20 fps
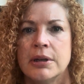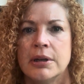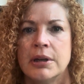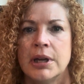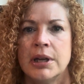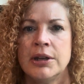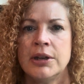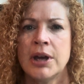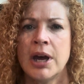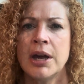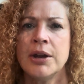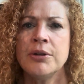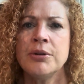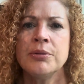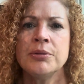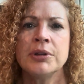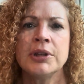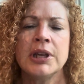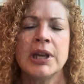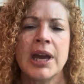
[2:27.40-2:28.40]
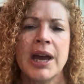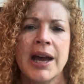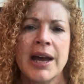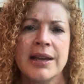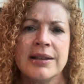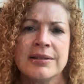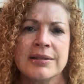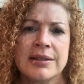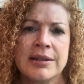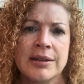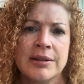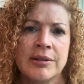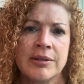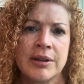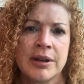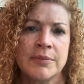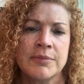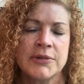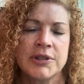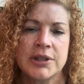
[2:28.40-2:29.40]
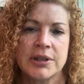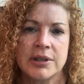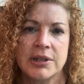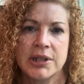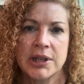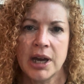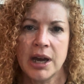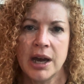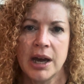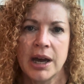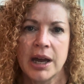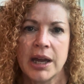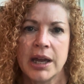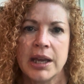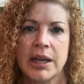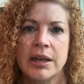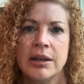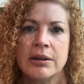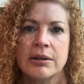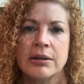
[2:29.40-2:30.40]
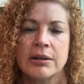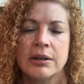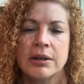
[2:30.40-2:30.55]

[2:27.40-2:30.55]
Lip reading: and not only asking them to die,